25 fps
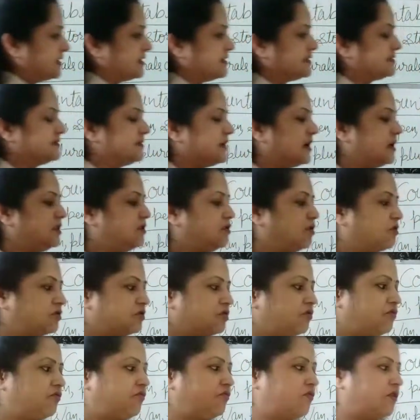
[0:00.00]
is a lot
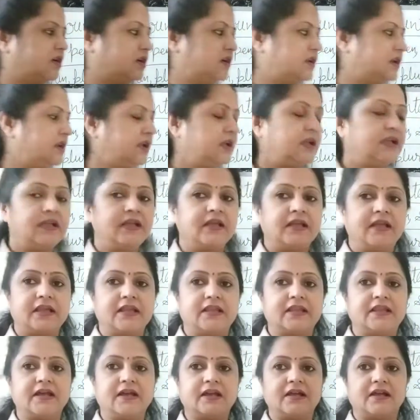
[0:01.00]
of water
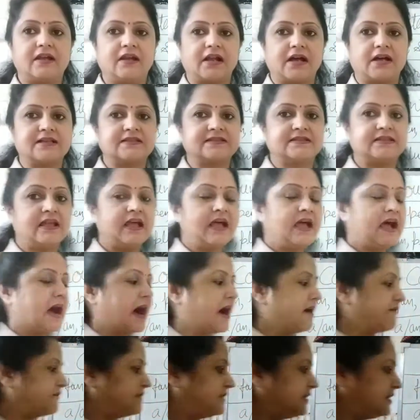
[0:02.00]
in the glass.
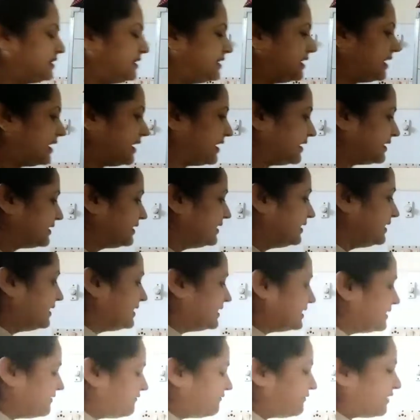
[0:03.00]
After that,
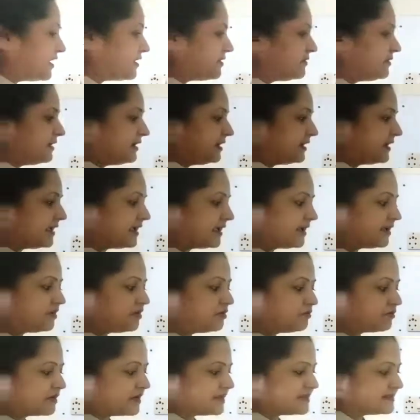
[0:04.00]
here
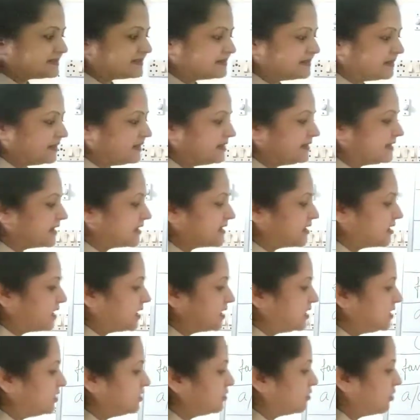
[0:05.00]
you can see that
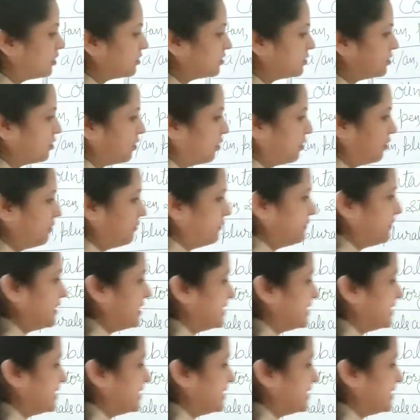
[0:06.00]
a lot of